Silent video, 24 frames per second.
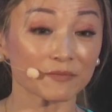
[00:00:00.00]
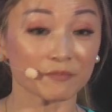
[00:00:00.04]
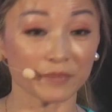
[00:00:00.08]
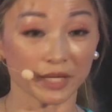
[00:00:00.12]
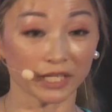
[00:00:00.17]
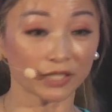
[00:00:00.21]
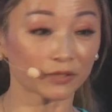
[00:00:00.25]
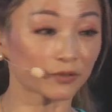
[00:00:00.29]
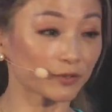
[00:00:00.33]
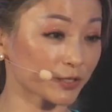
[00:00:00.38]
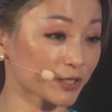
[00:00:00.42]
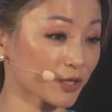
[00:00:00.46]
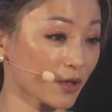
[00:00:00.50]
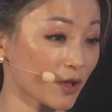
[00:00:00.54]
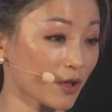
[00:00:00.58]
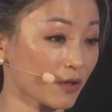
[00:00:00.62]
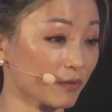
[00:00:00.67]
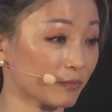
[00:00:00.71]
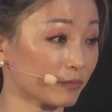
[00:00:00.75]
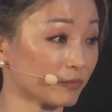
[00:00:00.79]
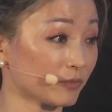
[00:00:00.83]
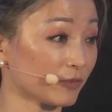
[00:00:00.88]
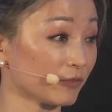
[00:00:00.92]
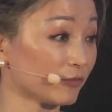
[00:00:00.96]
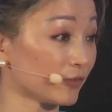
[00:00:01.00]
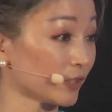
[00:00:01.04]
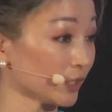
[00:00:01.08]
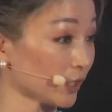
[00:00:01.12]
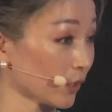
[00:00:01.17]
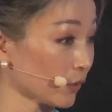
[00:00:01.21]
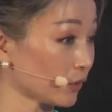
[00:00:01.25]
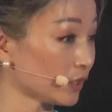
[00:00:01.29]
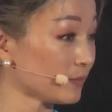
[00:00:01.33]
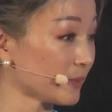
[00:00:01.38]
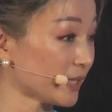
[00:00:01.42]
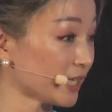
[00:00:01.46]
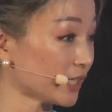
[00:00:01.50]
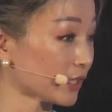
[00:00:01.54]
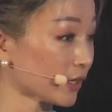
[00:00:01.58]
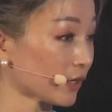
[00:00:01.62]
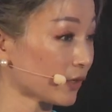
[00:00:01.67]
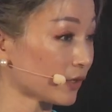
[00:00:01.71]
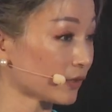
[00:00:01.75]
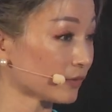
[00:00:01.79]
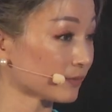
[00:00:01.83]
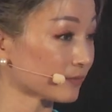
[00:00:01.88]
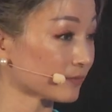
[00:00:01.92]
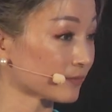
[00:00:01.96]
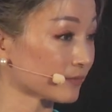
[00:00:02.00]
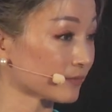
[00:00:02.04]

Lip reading: medical term for low libido,